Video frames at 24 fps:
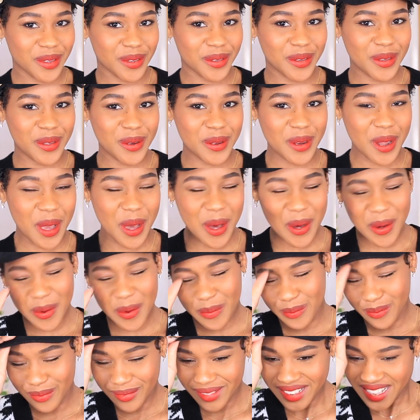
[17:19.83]
you know.
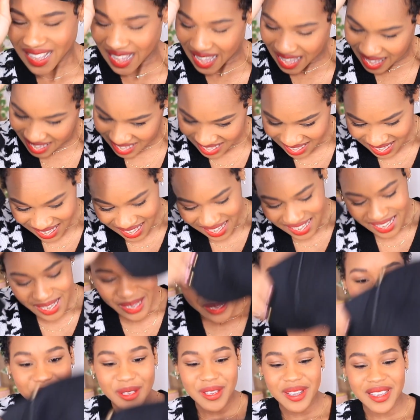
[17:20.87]

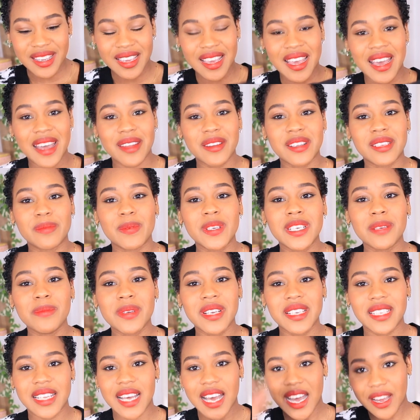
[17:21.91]
So yeah, and especially
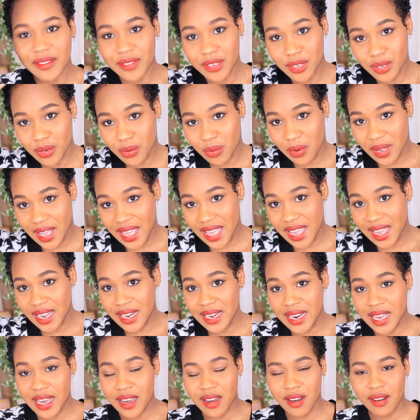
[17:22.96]
because I have short hair
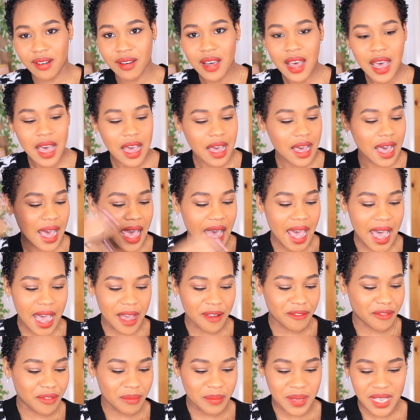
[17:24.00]
now, a hat
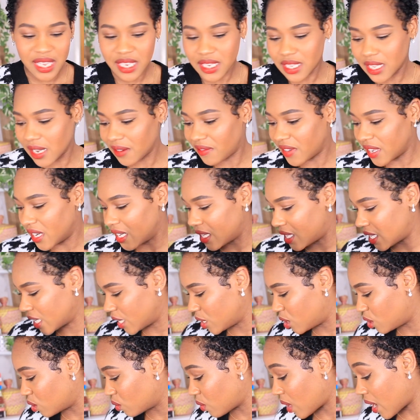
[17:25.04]
for me is definitely an
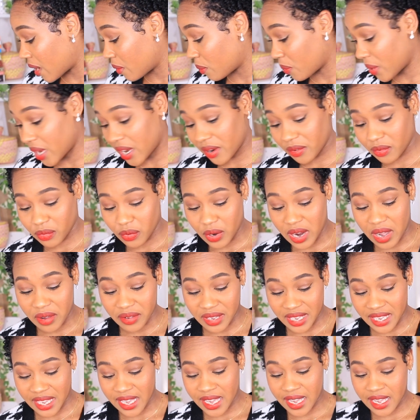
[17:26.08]
essential. I wear it throughout a
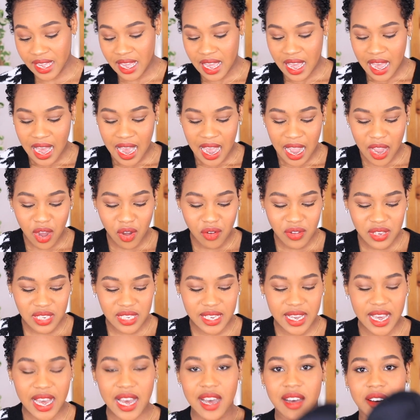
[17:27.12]
year. I obviously
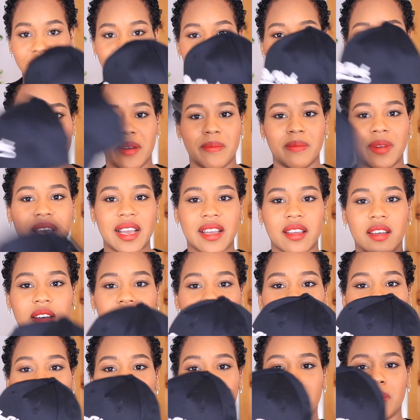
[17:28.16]
have like a
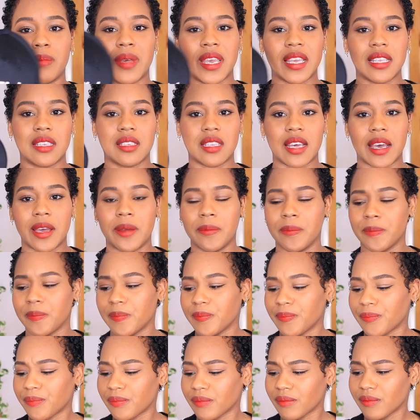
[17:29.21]
couple of base,
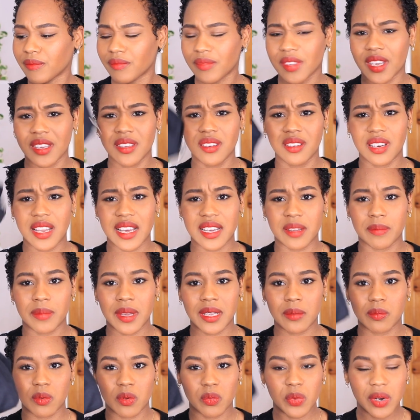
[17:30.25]
you know, like a
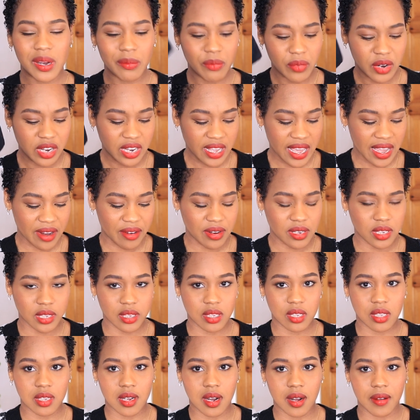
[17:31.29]
baseball when I'm running errands and
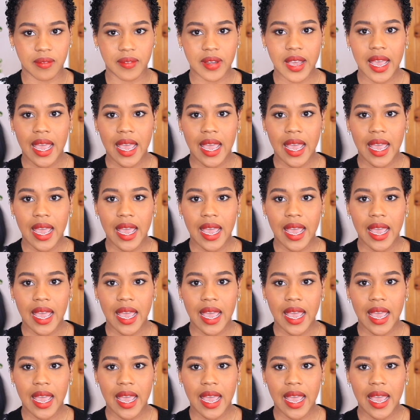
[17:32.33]
stuff.